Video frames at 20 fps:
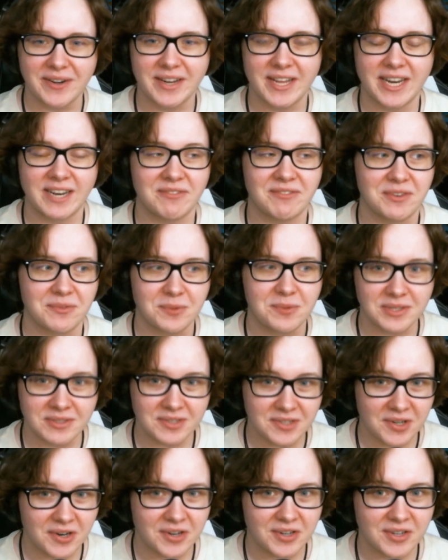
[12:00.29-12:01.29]
And if it wasn't
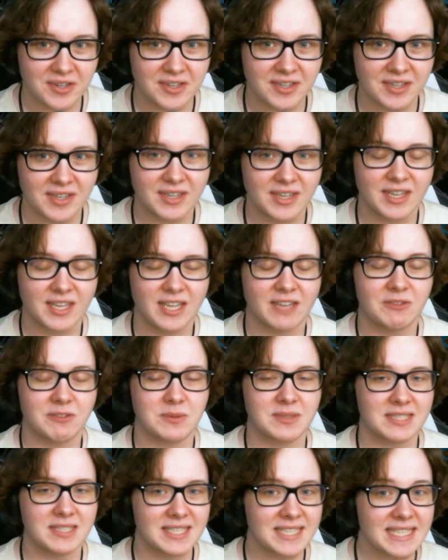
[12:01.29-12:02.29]
hard, if it
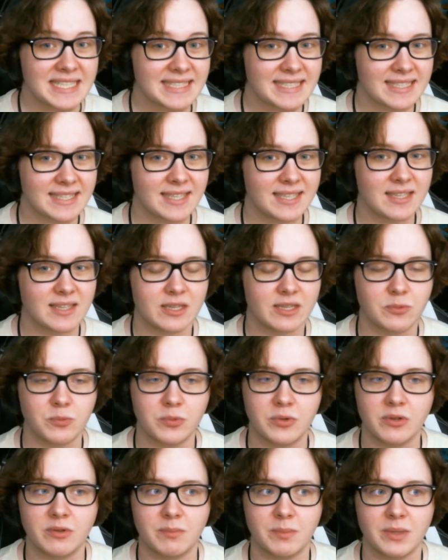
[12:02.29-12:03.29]
was easy, it
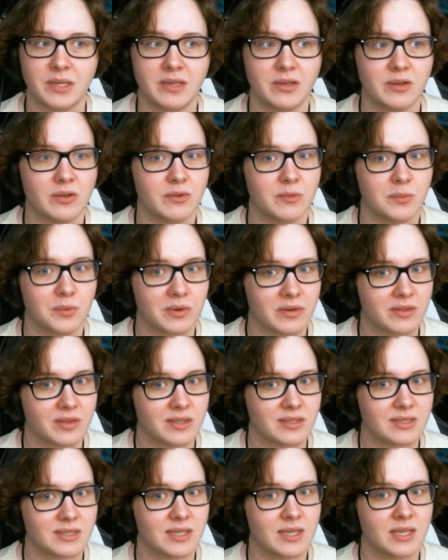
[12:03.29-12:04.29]
wouldn't be worth
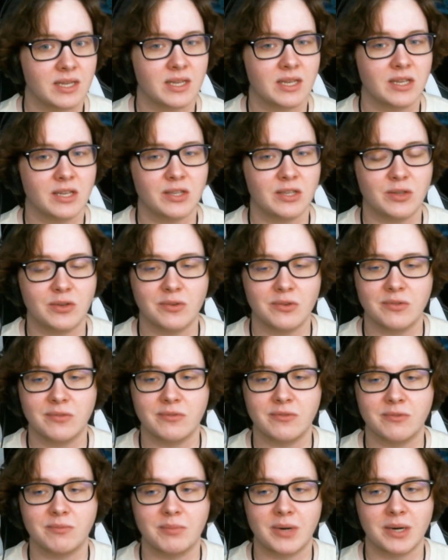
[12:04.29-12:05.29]
it.
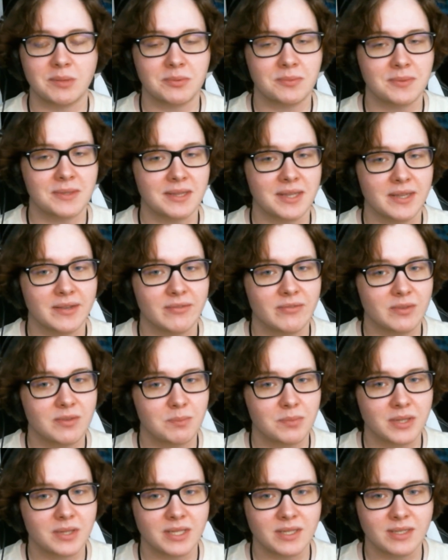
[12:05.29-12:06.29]
You've probably lived
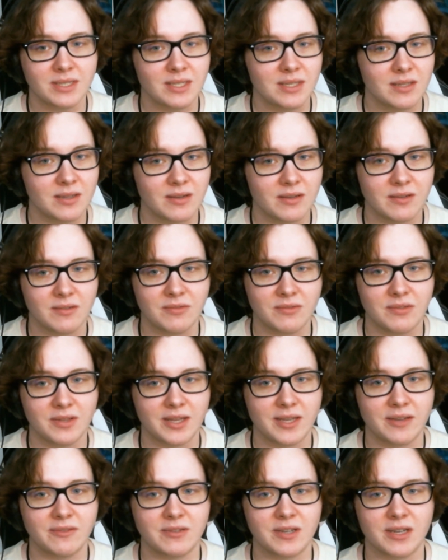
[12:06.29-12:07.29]
plenty of
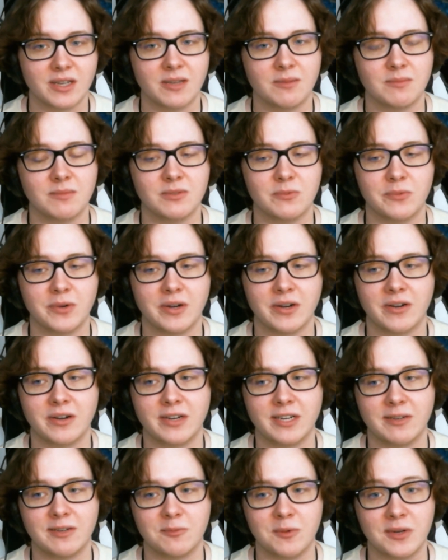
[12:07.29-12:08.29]
lifetimes where
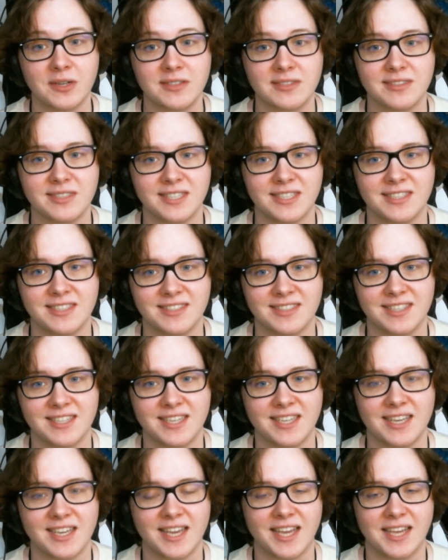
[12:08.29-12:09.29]
it was
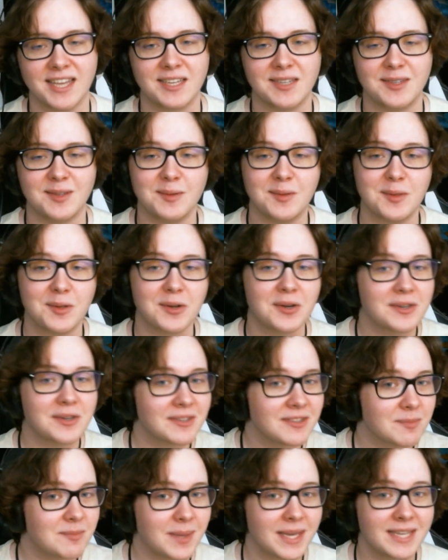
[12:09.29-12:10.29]
easy and you learned
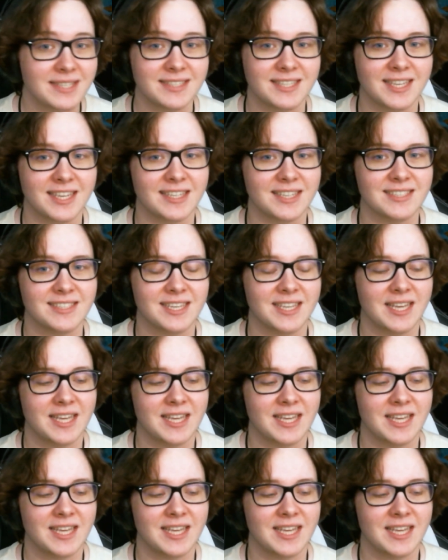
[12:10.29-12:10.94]
the basics.